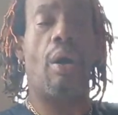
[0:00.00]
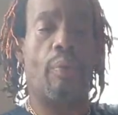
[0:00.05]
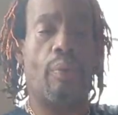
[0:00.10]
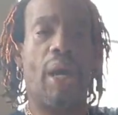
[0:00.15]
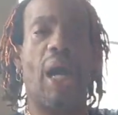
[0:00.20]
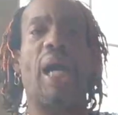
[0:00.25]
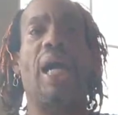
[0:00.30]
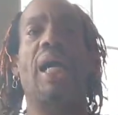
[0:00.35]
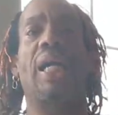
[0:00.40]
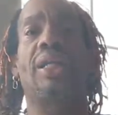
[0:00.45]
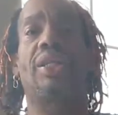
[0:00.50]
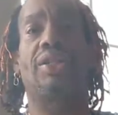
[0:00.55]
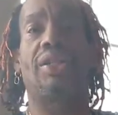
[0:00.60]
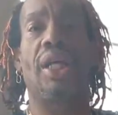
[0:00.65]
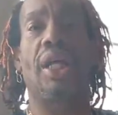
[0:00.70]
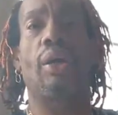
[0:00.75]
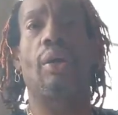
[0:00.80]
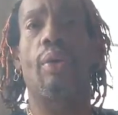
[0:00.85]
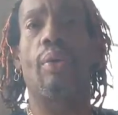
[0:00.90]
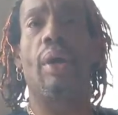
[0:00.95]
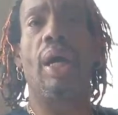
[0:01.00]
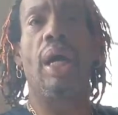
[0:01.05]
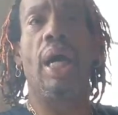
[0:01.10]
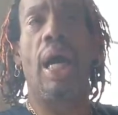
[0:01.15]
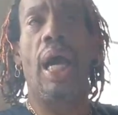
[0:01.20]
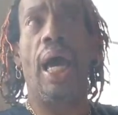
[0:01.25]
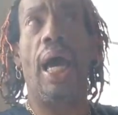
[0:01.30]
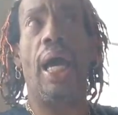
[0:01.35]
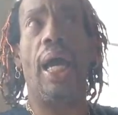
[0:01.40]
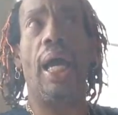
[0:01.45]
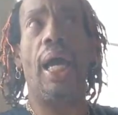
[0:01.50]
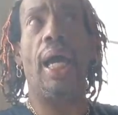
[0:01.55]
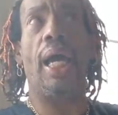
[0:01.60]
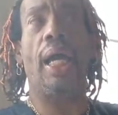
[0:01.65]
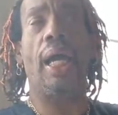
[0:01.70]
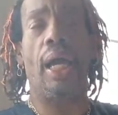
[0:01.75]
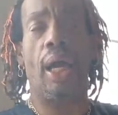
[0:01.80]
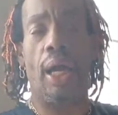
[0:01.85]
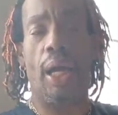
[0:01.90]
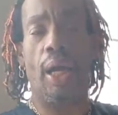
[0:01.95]
well, I gotta check. Oh,
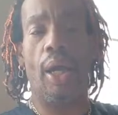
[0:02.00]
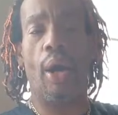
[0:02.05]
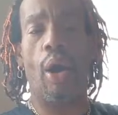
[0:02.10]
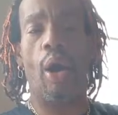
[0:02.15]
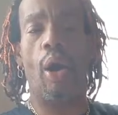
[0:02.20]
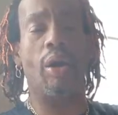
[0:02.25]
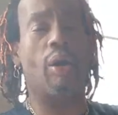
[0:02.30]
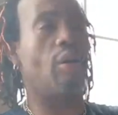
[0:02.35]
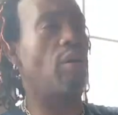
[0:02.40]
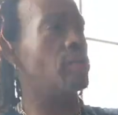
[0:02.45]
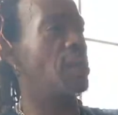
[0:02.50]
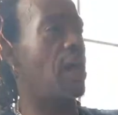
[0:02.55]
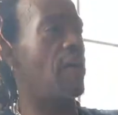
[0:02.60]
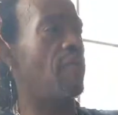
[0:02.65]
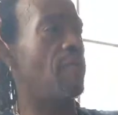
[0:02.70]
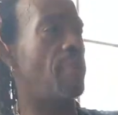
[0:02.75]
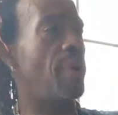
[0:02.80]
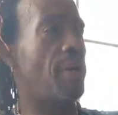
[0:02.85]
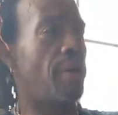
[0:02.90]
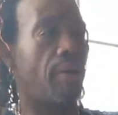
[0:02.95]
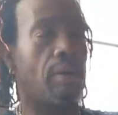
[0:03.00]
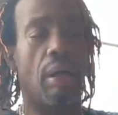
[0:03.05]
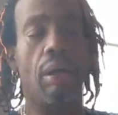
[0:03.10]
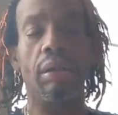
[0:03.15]
A. Oh, it goes alphabetical.